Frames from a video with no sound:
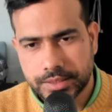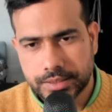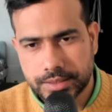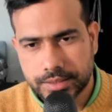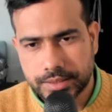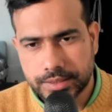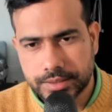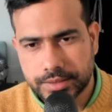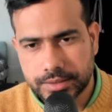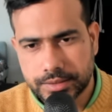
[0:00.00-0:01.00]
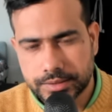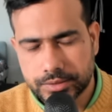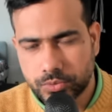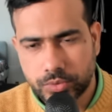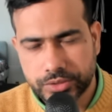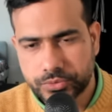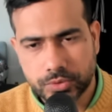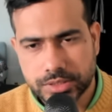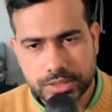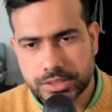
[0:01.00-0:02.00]
uh, you know quant
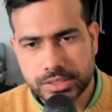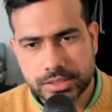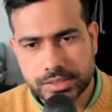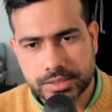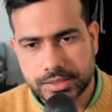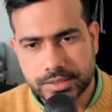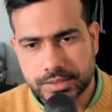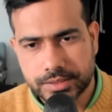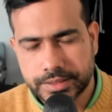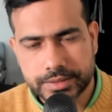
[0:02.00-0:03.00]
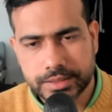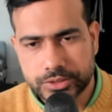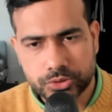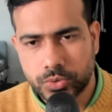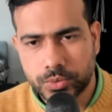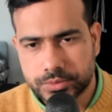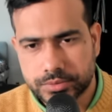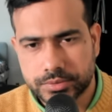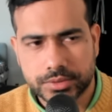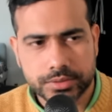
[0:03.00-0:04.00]
roles are just uh, data science
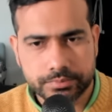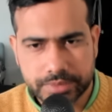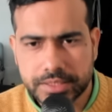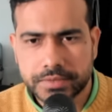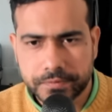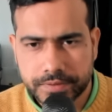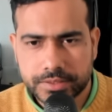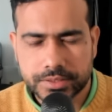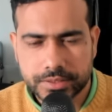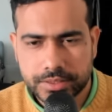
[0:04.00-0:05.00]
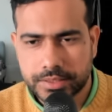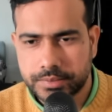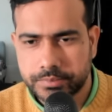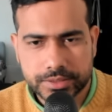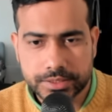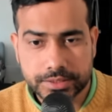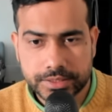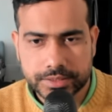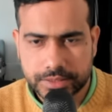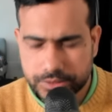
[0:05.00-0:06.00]
roles a bit different but just
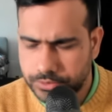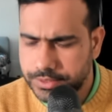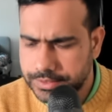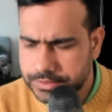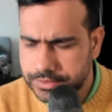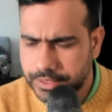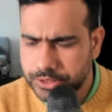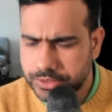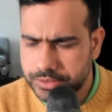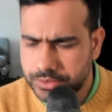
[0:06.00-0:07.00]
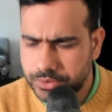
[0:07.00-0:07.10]
data science So that's actually